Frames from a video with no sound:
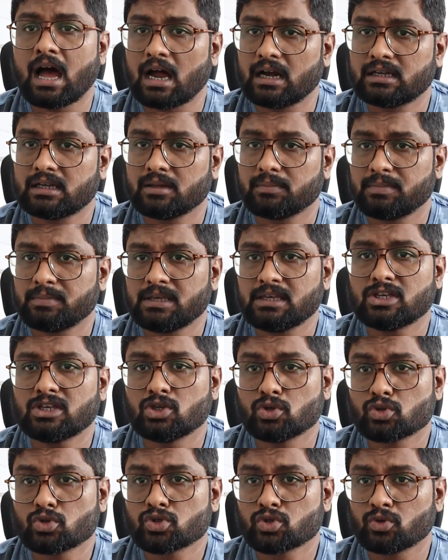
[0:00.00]
R T P
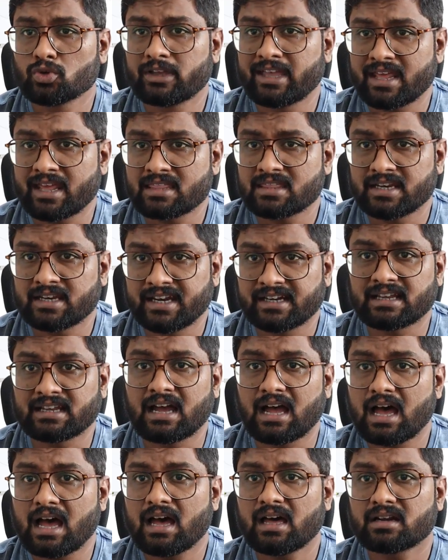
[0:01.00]
used to carry the
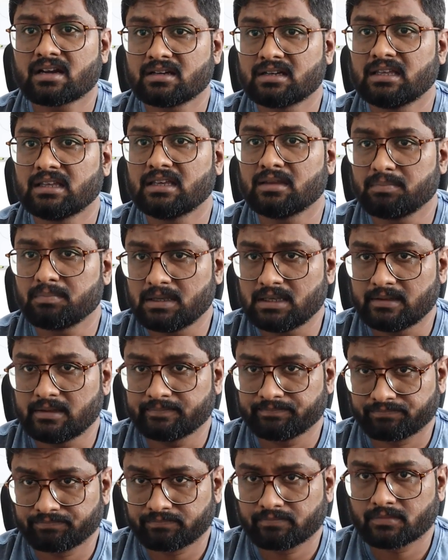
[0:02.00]
data, R T P,
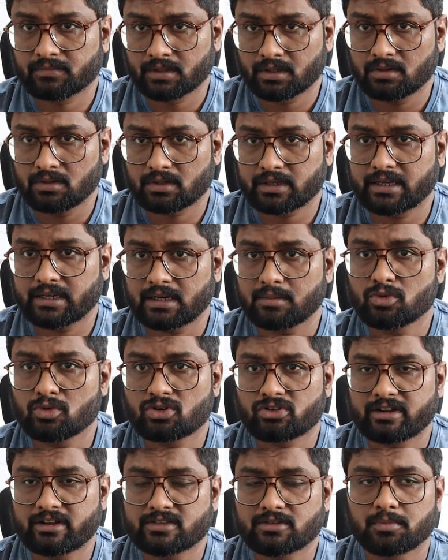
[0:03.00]
okay,
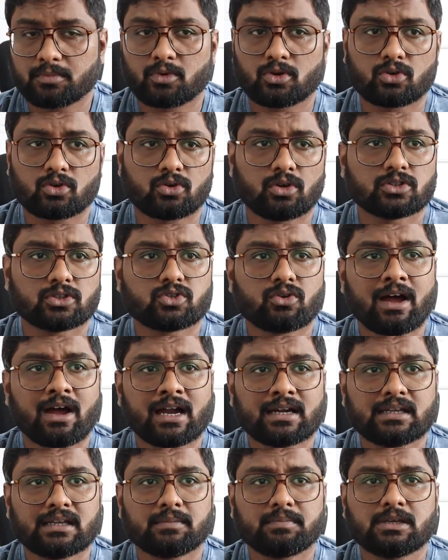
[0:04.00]
Remote Transfer Protocol. So
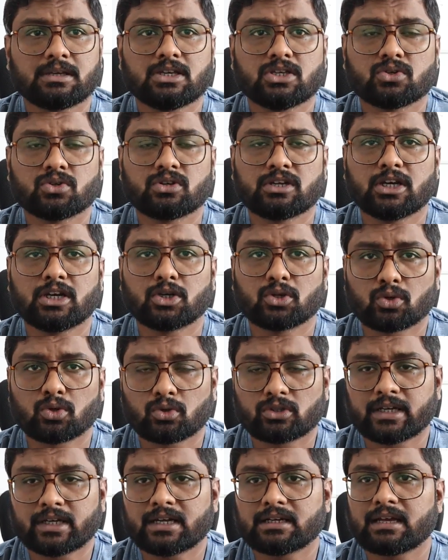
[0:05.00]
R T P, you need to
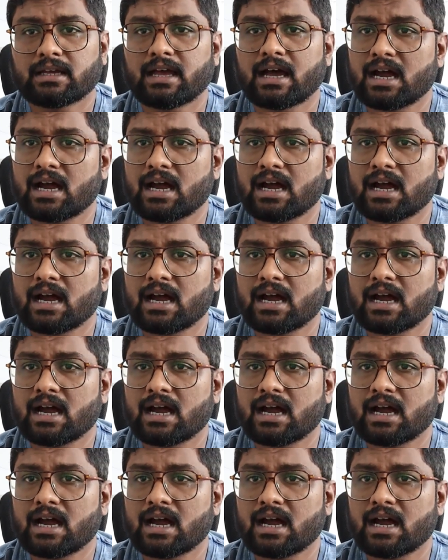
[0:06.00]
know that.